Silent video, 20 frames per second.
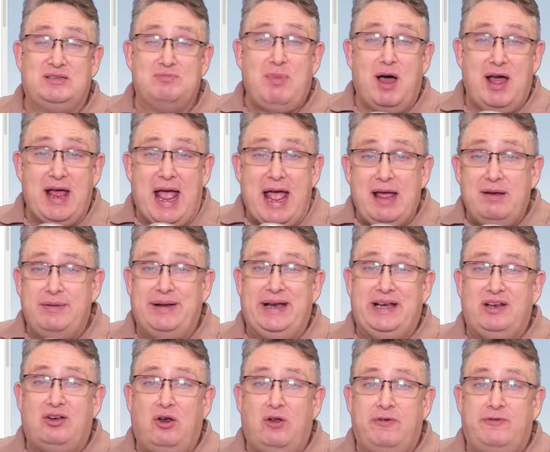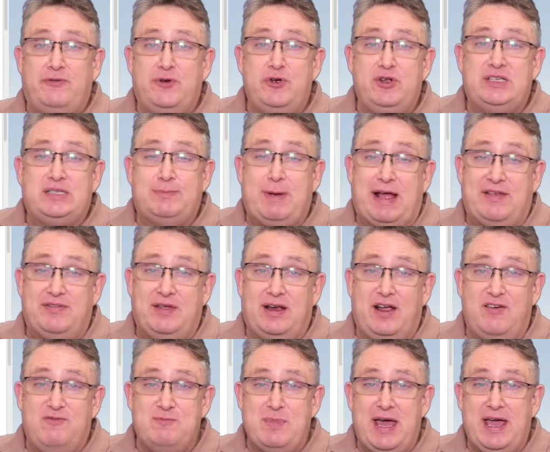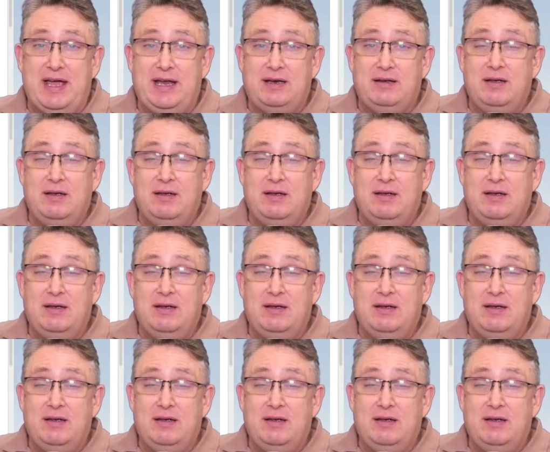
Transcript: my animated lower thirds pack that I've made.